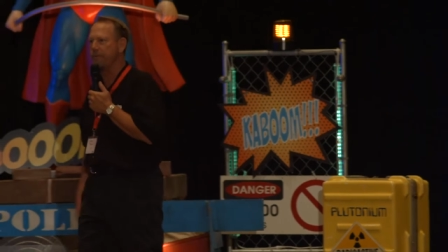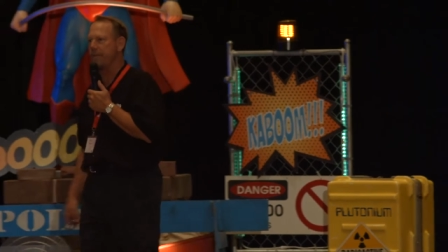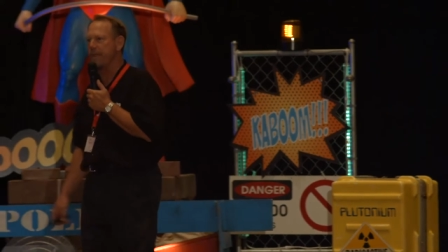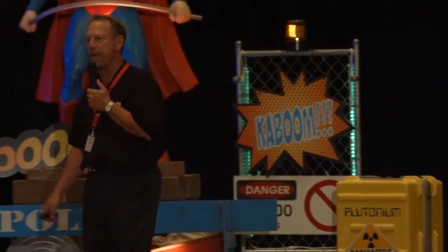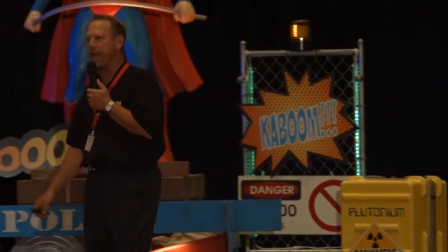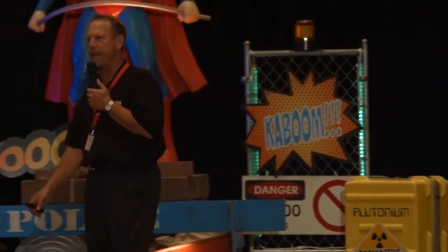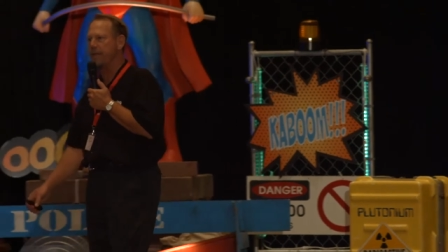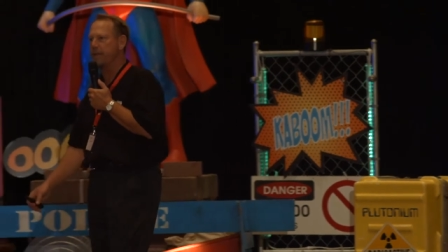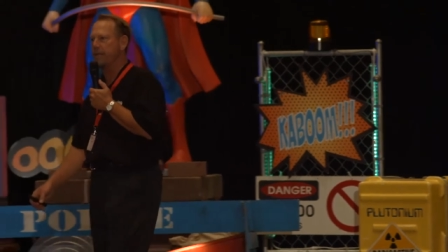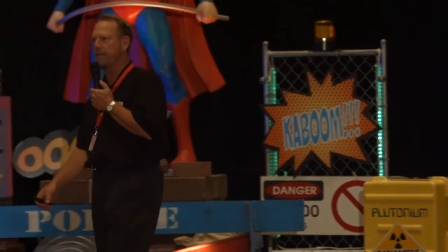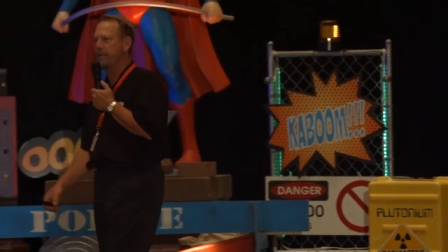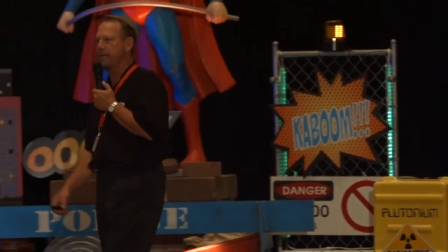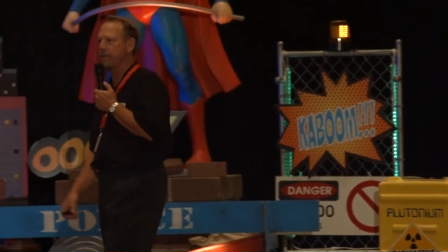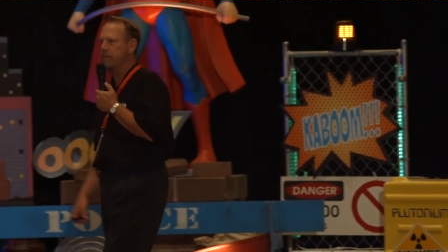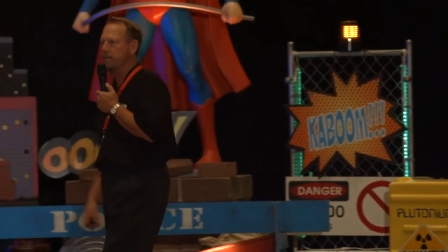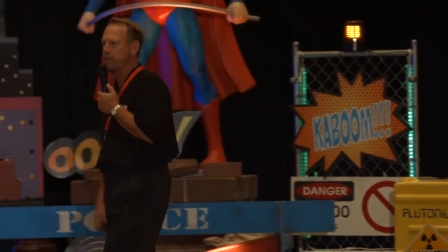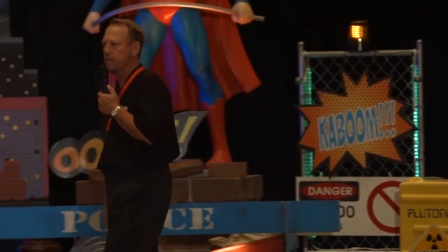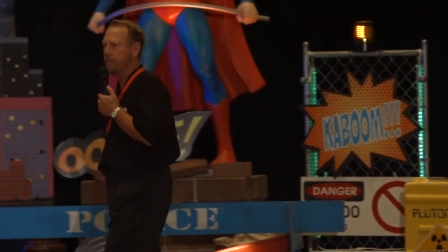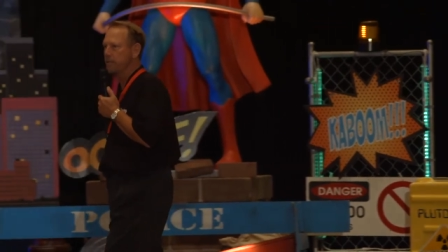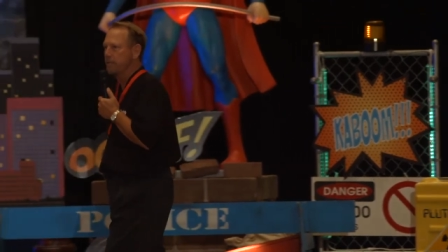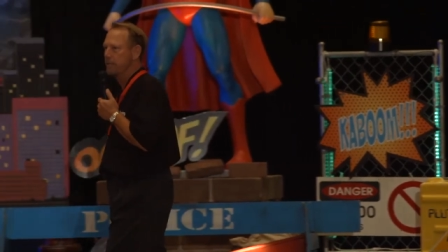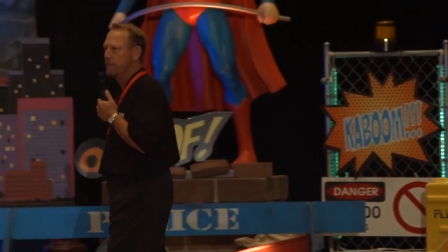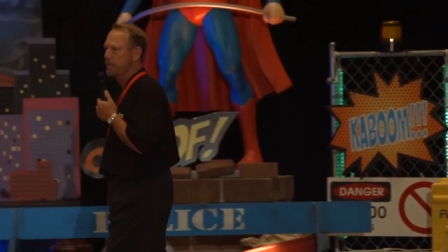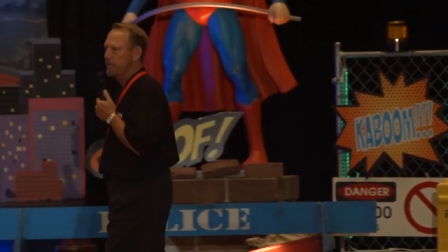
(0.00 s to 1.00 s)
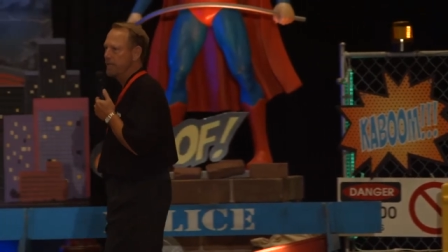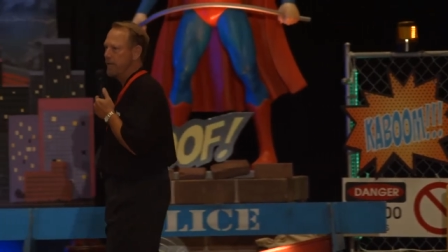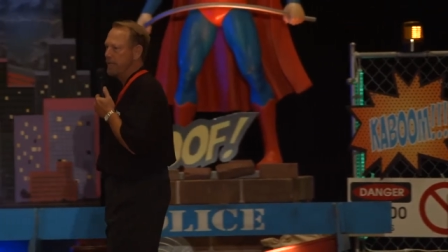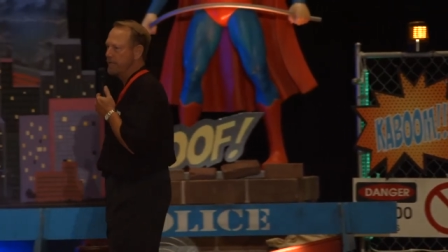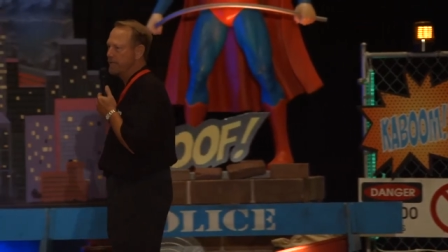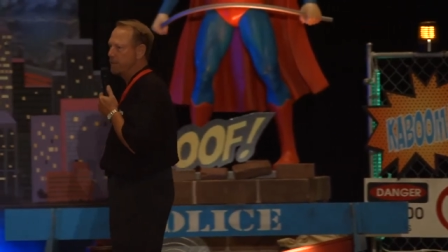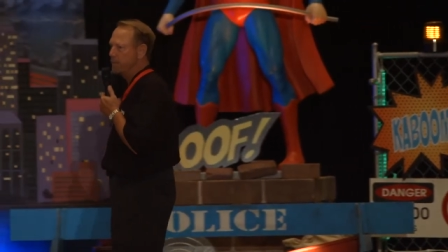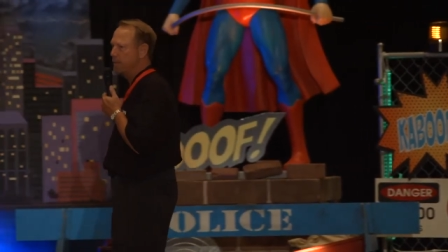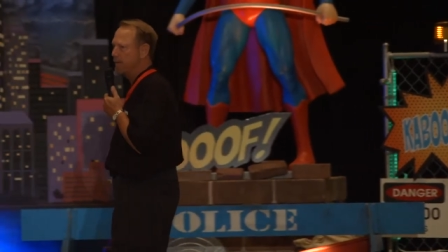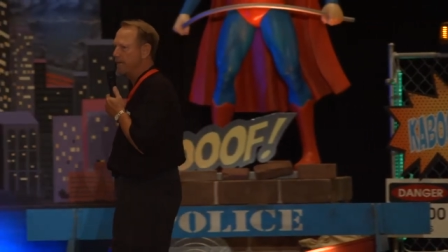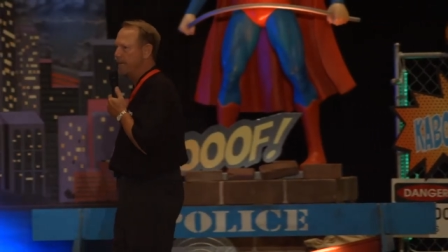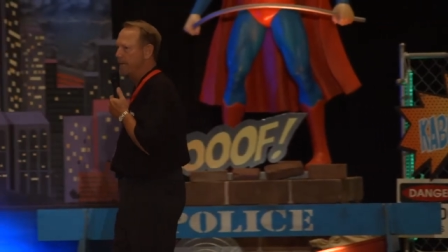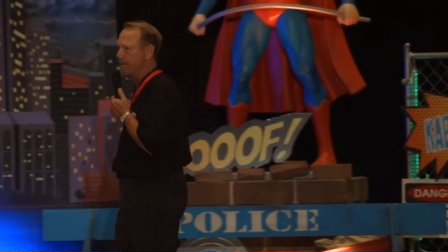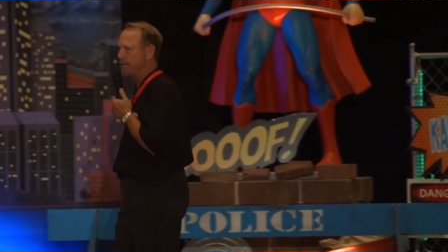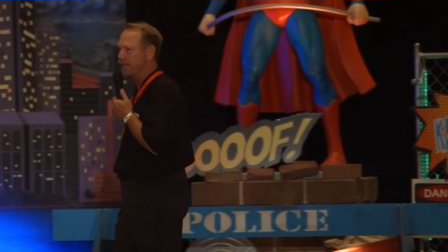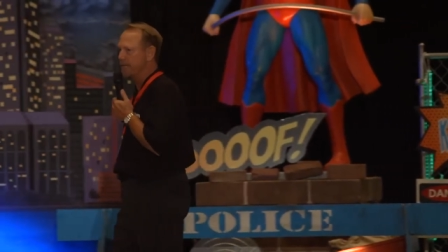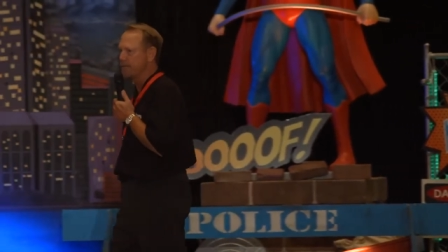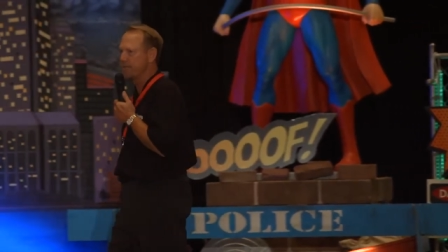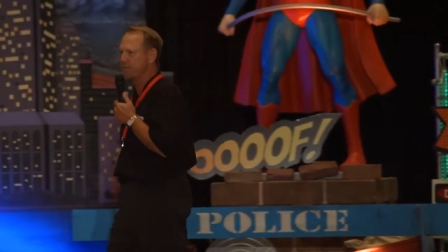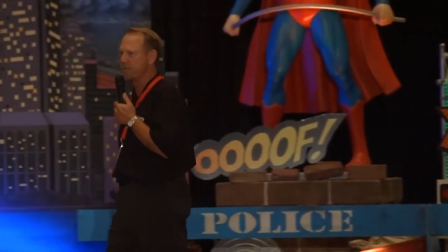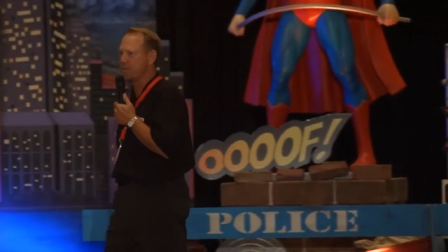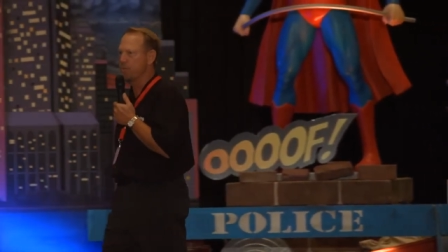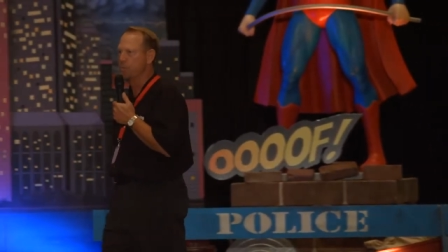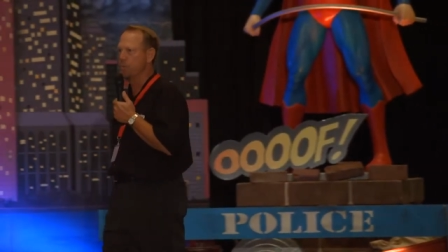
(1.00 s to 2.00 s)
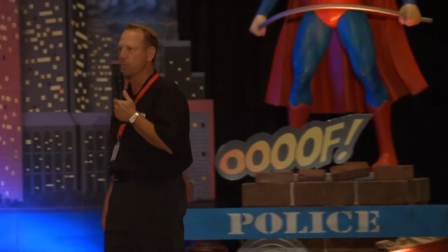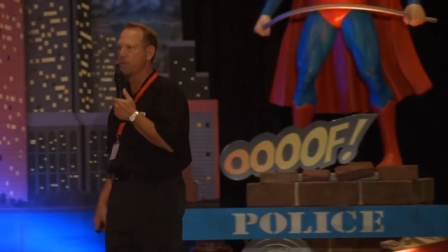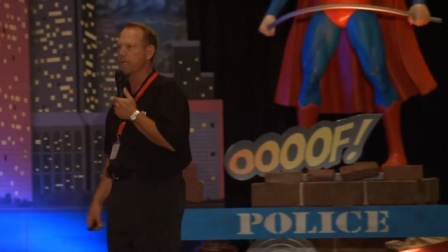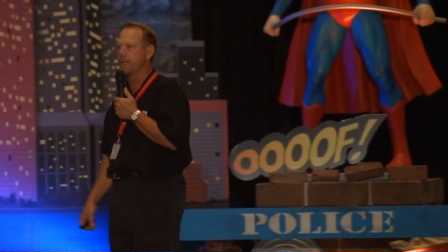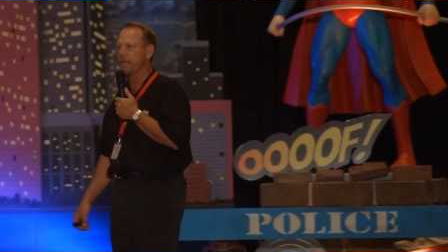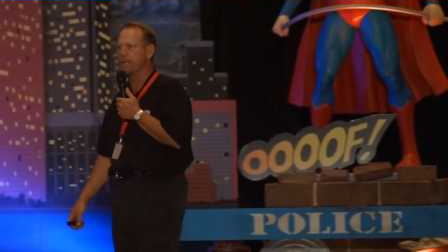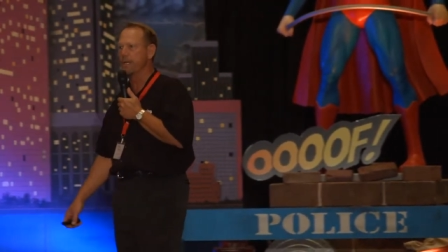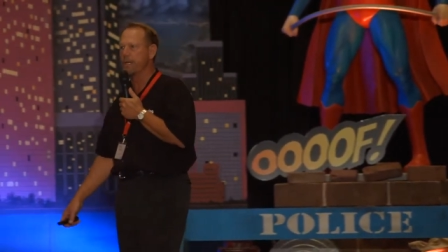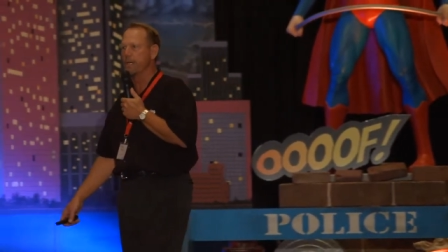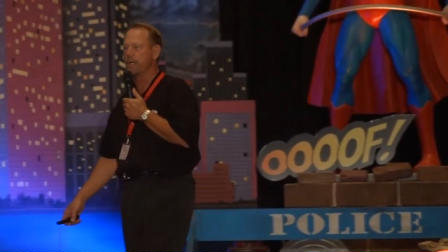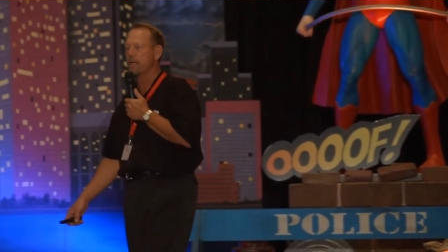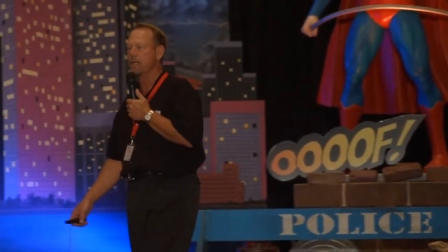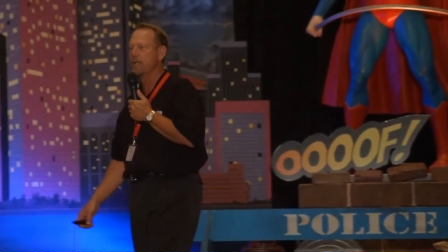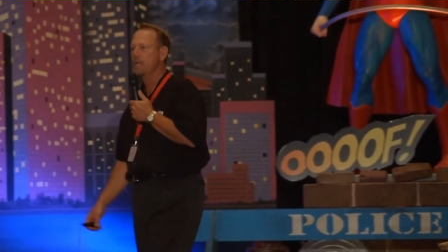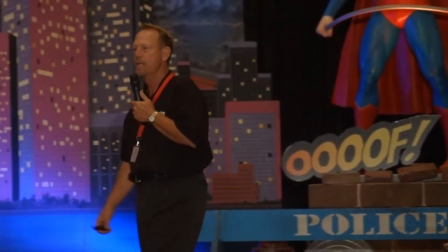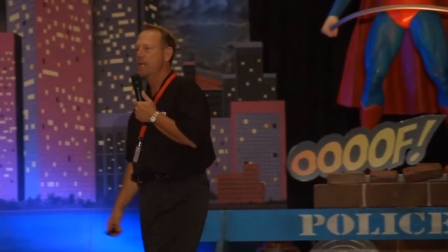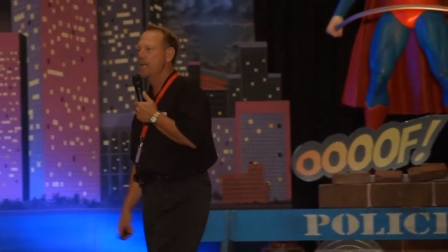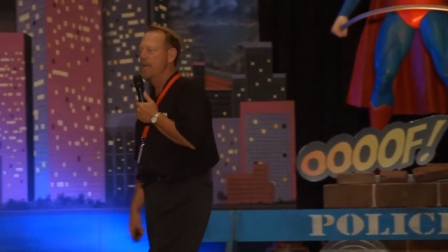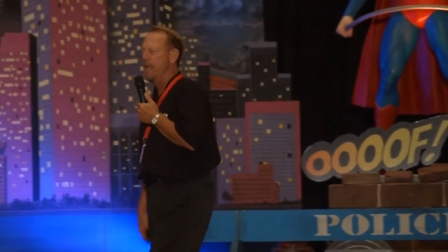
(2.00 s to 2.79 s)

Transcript: for that year at the beginning of the school year,